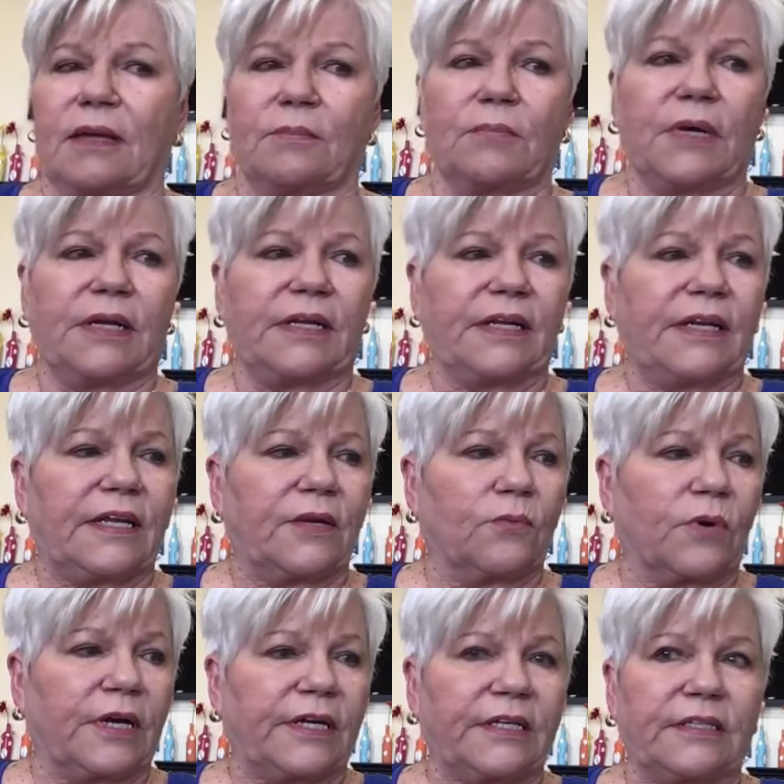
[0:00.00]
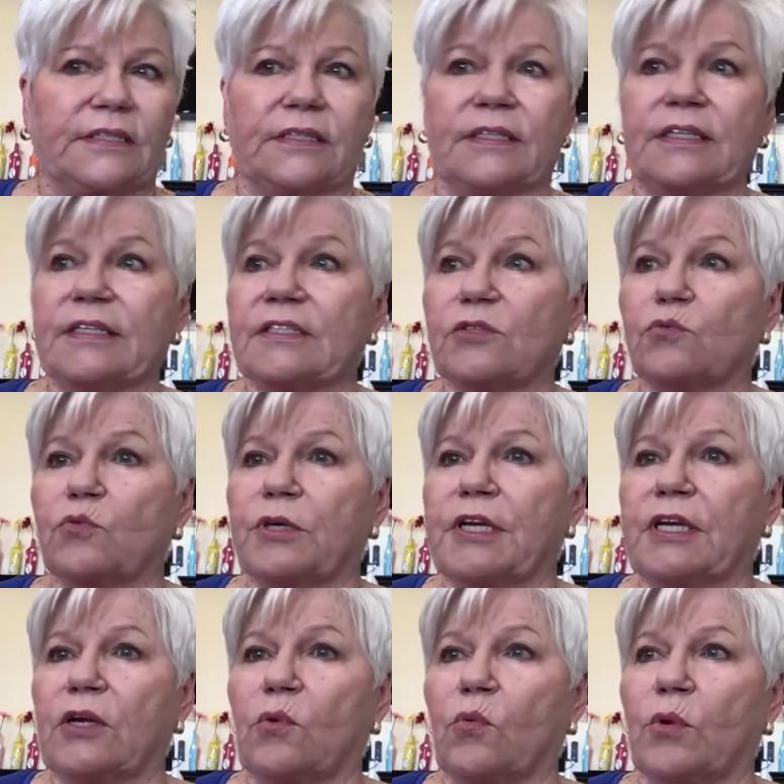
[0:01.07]
But anyway, this
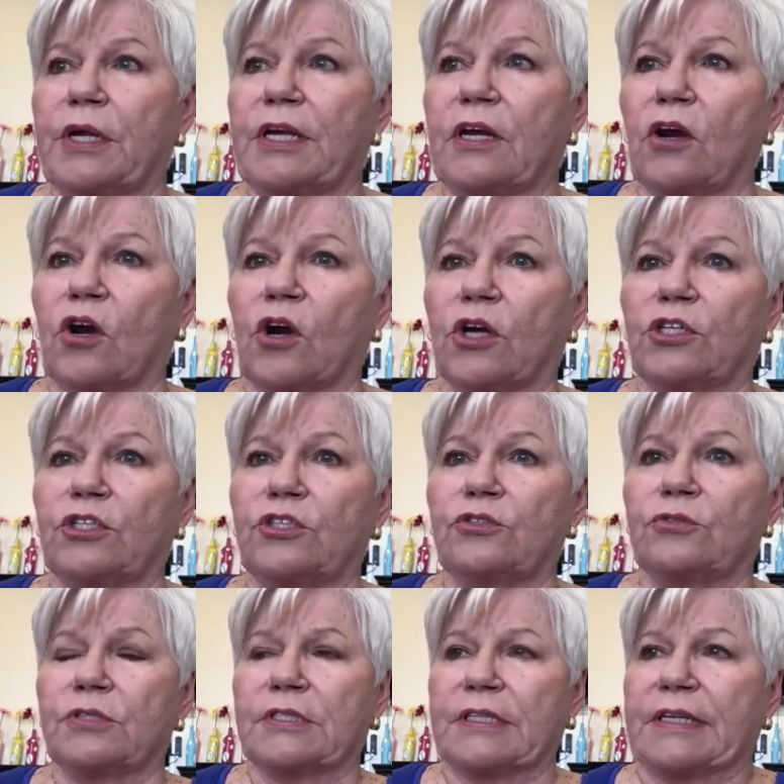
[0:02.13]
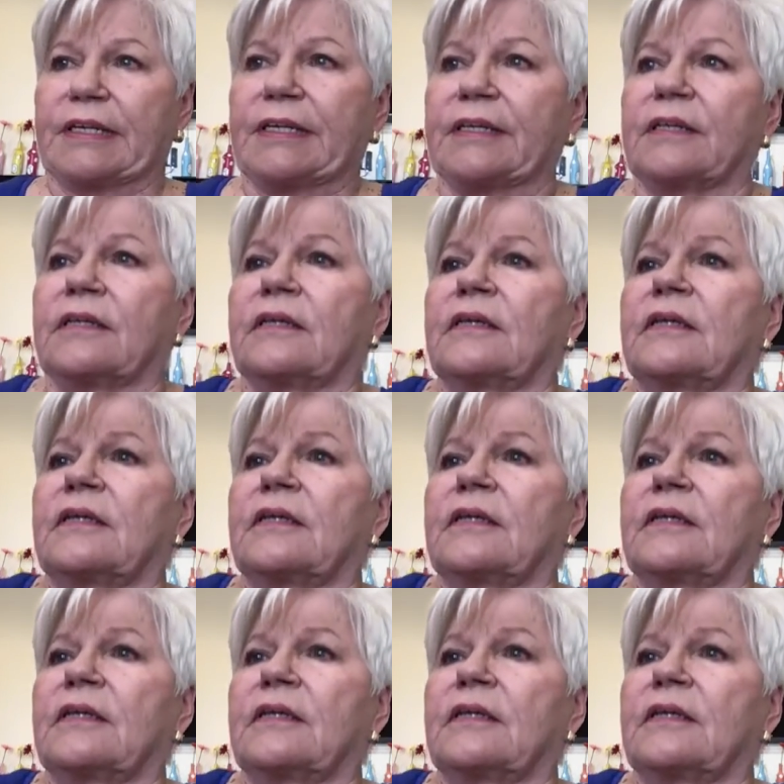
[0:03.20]
week we are using